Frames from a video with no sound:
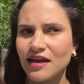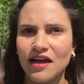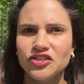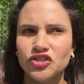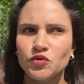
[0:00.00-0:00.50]
I
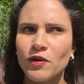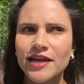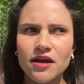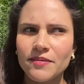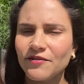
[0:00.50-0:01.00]
just
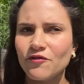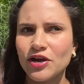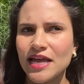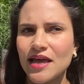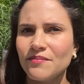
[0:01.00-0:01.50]
wake up at 4
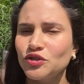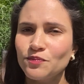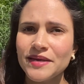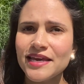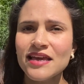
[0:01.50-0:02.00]
a.m. to
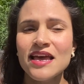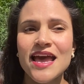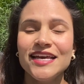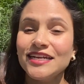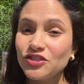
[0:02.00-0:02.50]
pee,
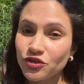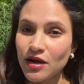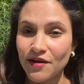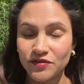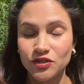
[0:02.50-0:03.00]
and I do
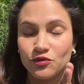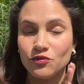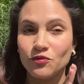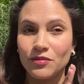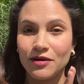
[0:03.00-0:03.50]
have
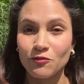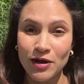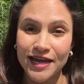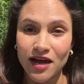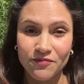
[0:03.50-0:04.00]
to
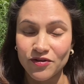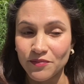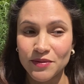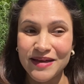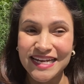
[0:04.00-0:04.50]
wake up
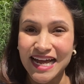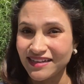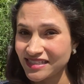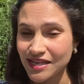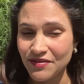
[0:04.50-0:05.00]
from the bed
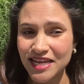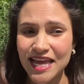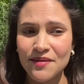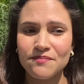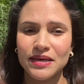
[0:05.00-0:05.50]
at 7 a.m.